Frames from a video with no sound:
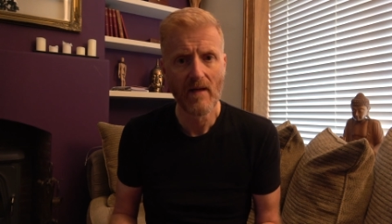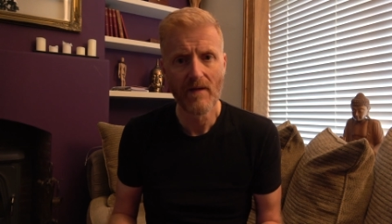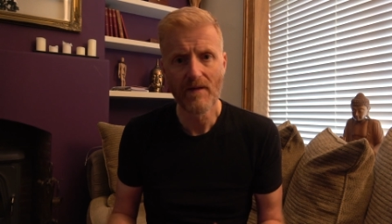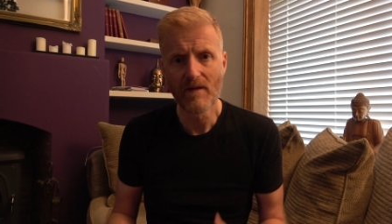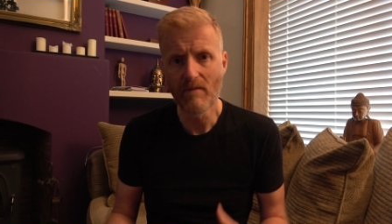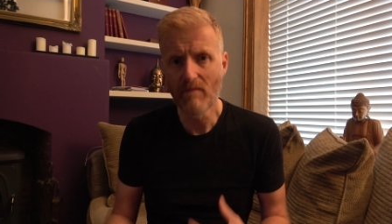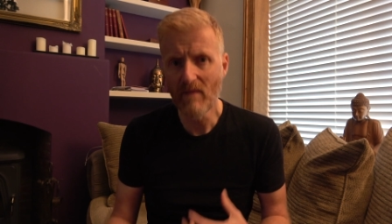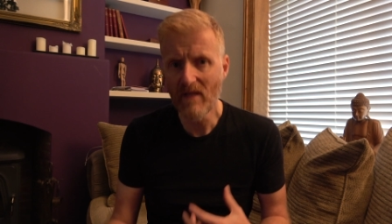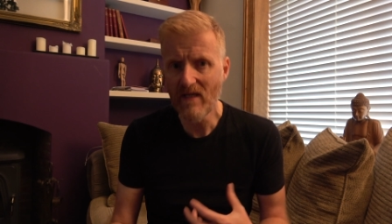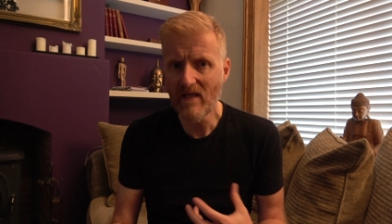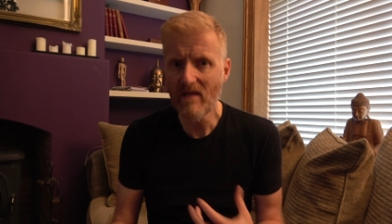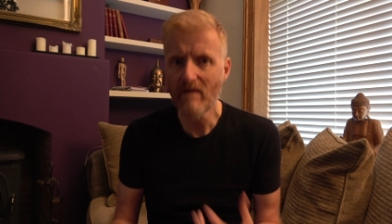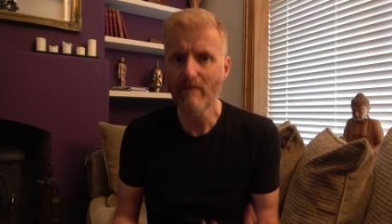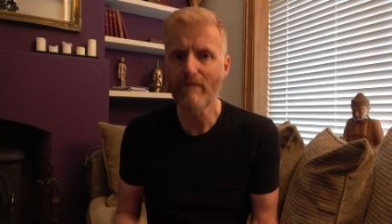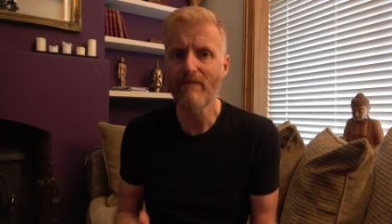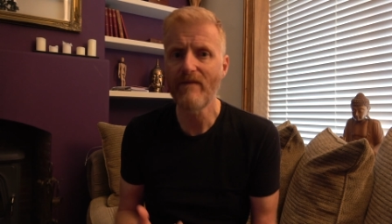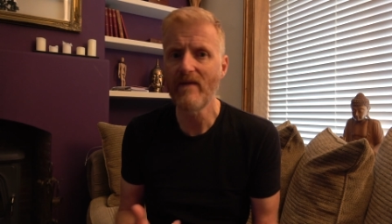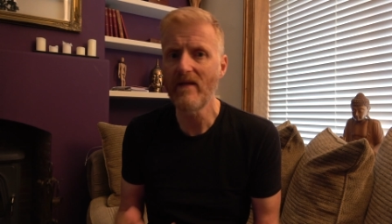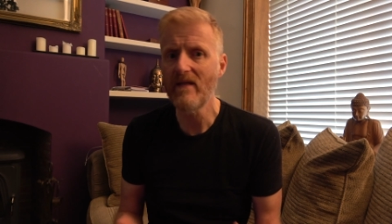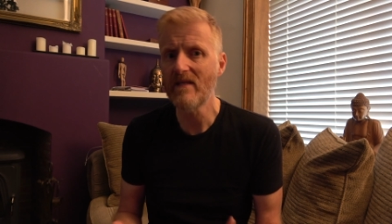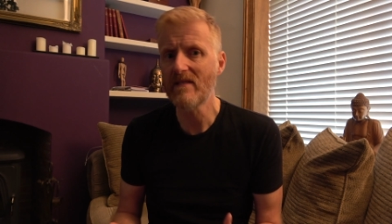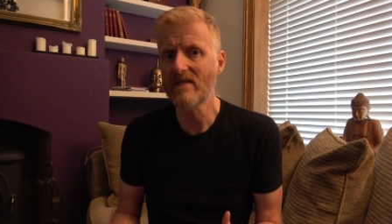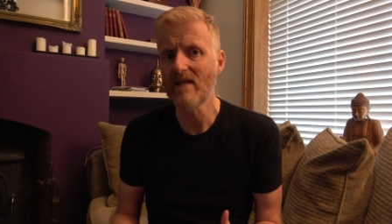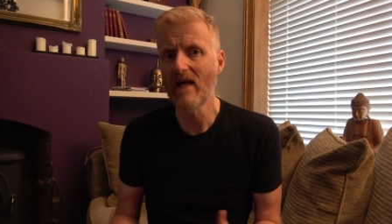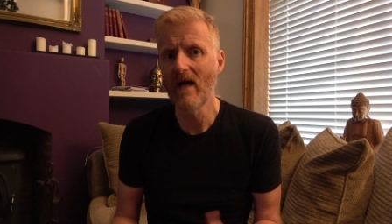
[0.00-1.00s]
The minute your
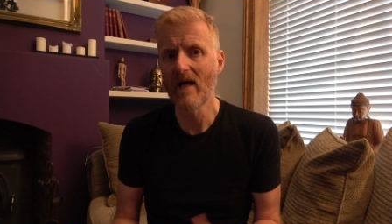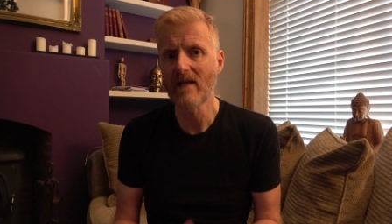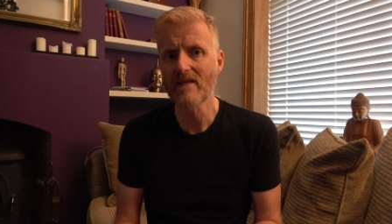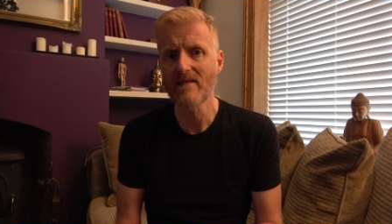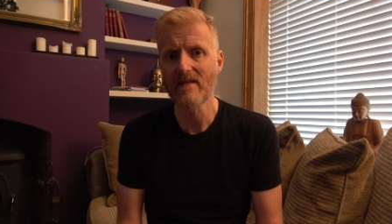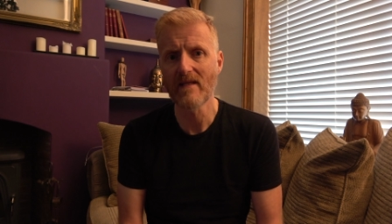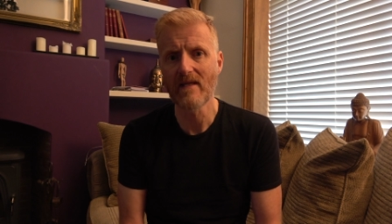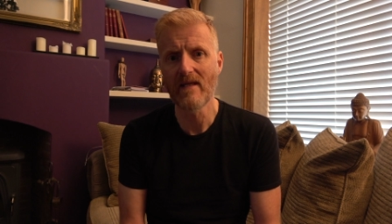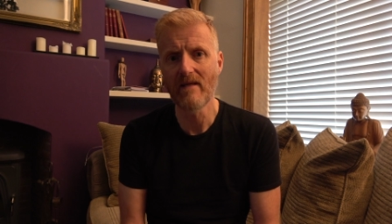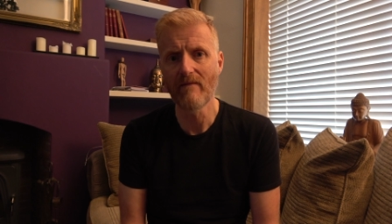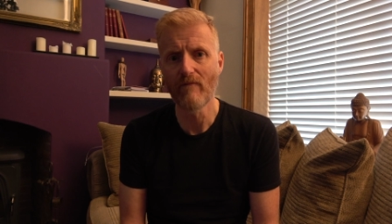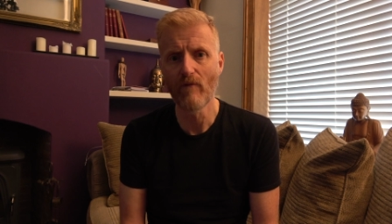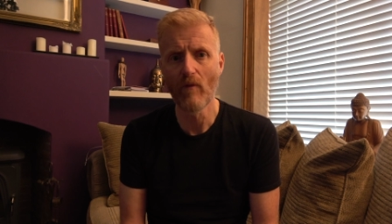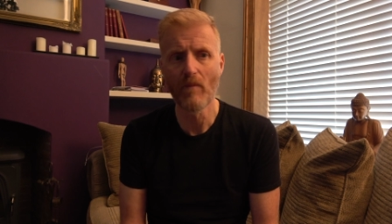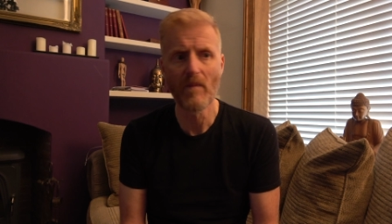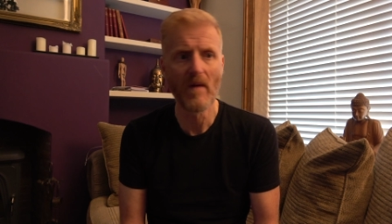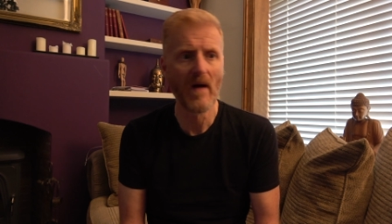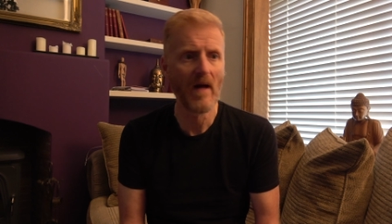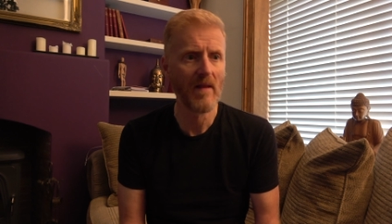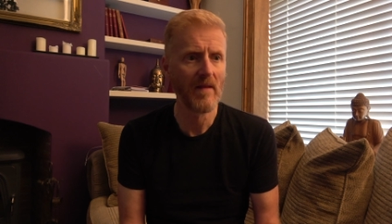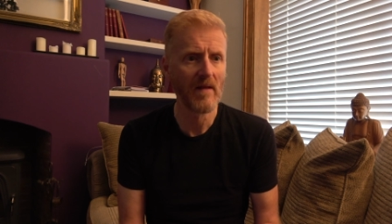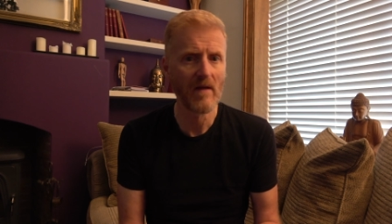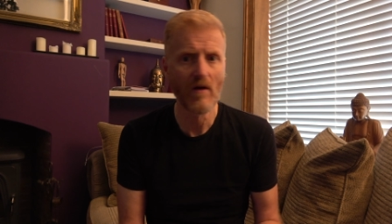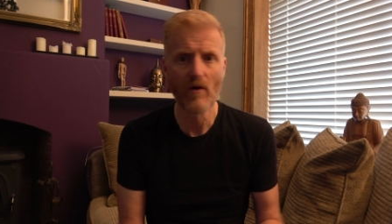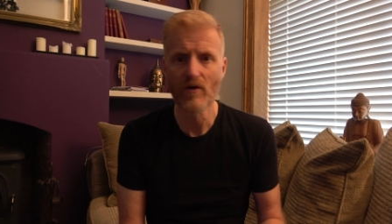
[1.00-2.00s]
feet start to give up,
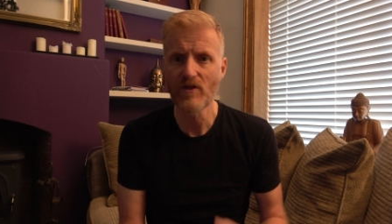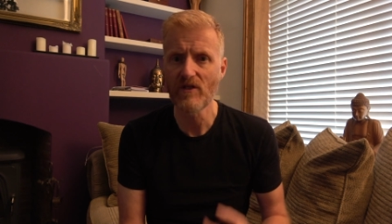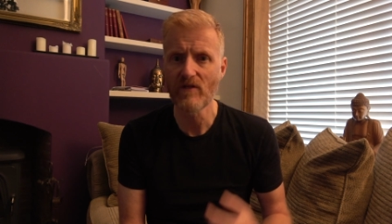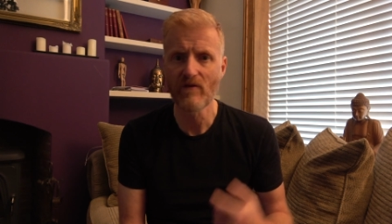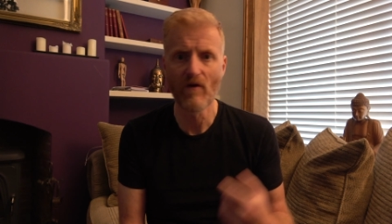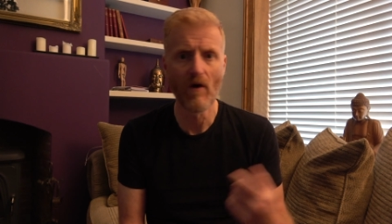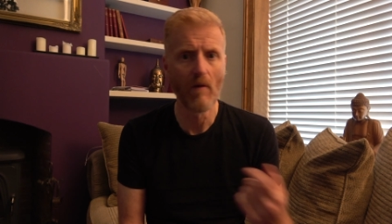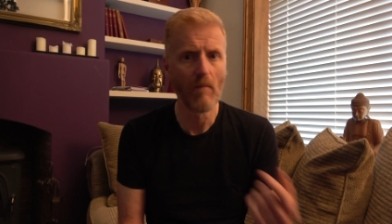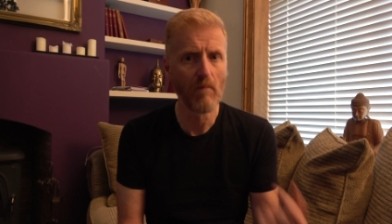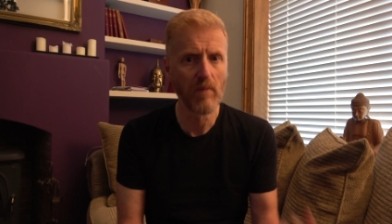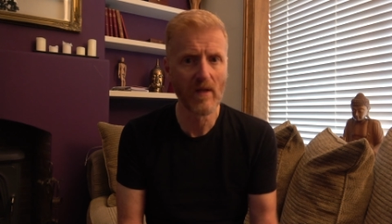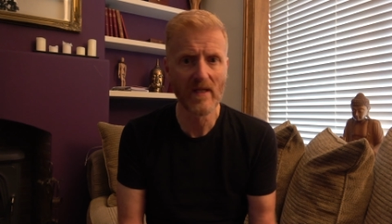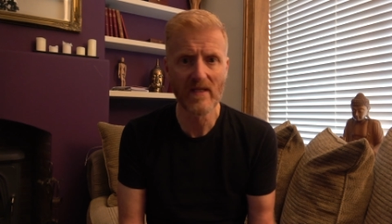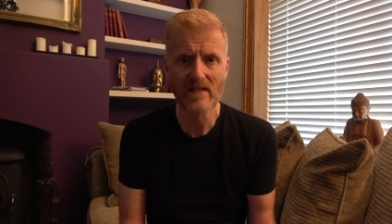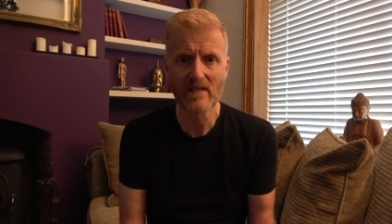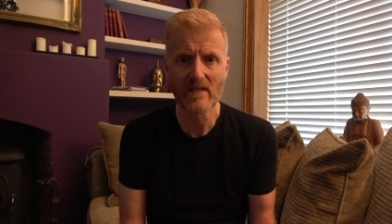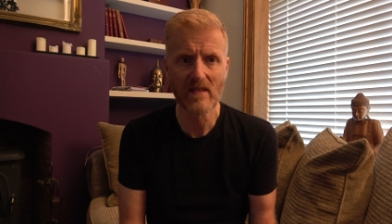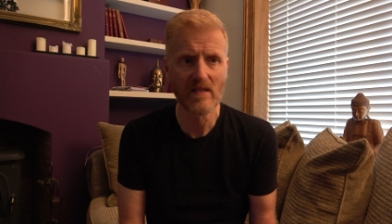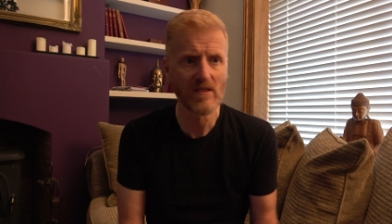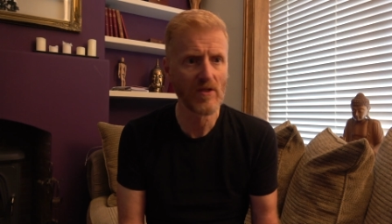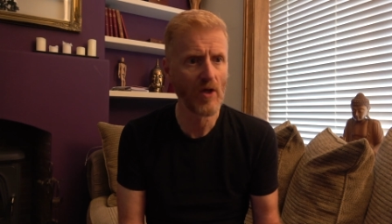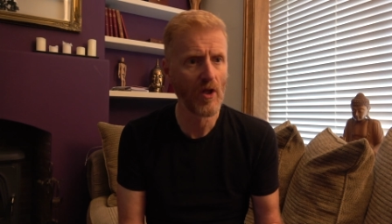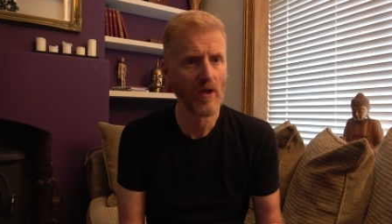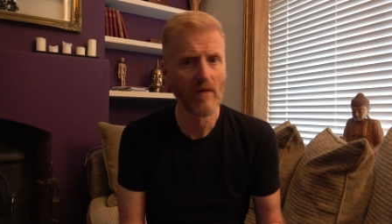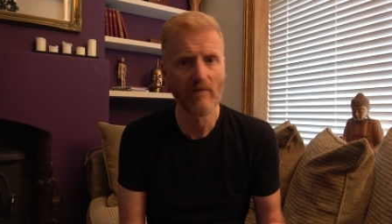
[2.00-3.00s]
either because you've got blisters or